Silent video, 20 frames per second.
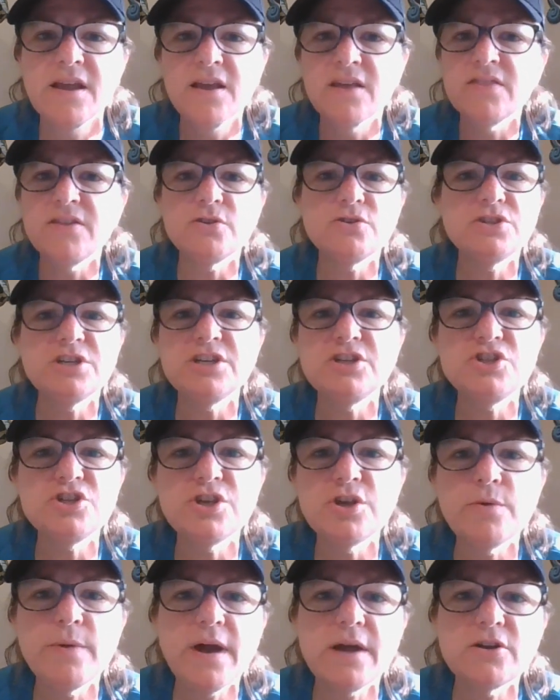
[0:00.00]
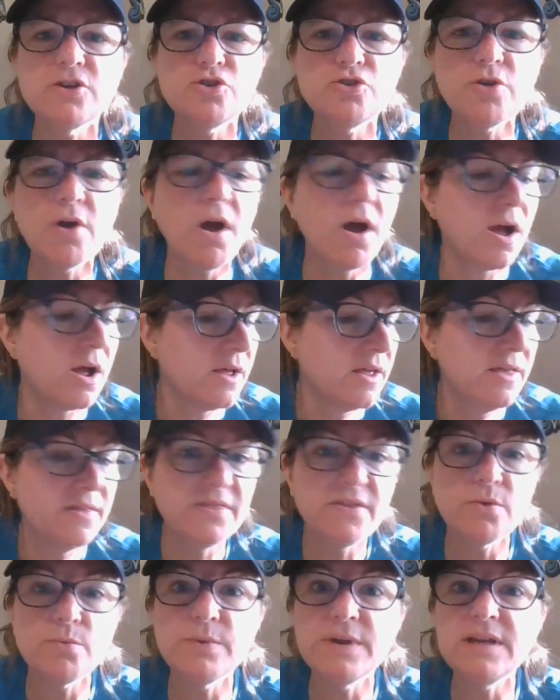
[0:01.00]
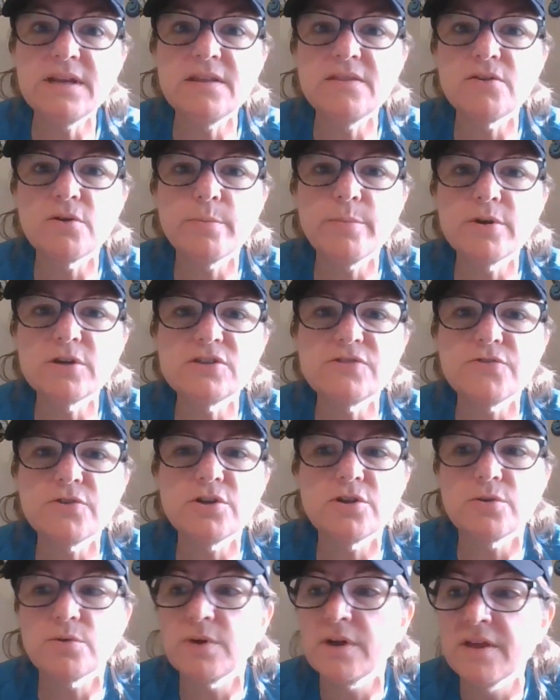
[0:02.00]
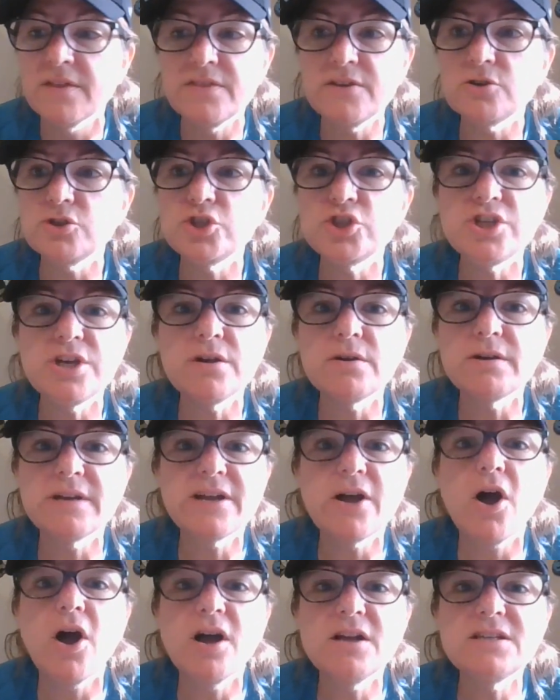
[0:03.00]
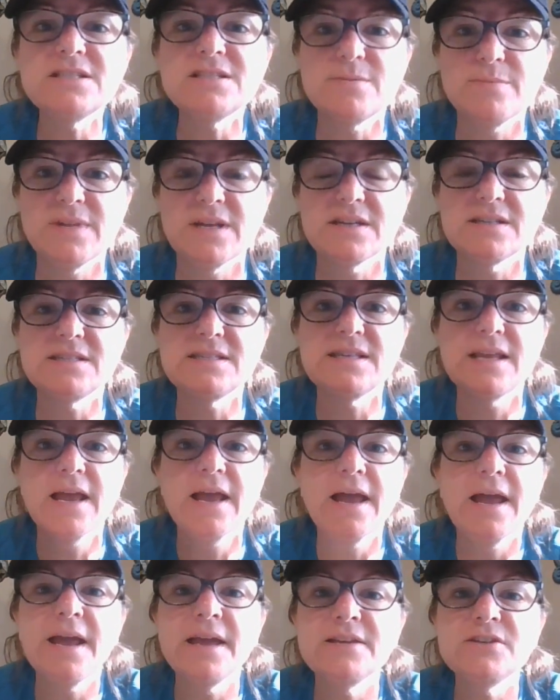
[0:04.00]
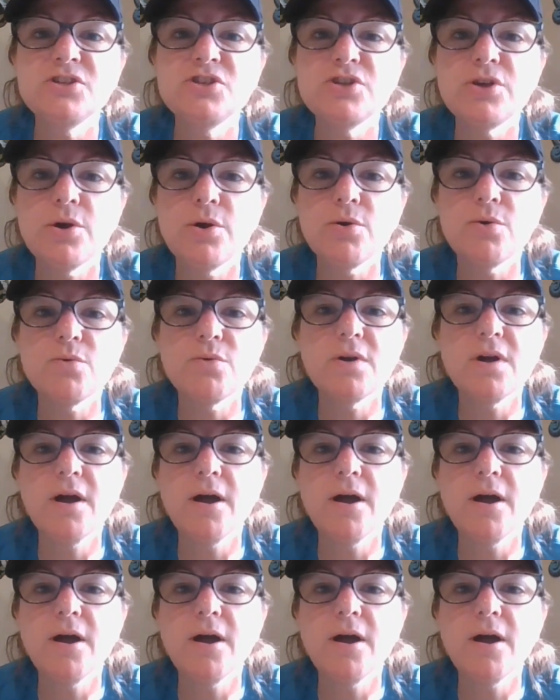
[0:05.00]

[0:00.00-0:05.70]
They're teaching you how to draw. They're reading their books for you. They're sharing awesomeness. And so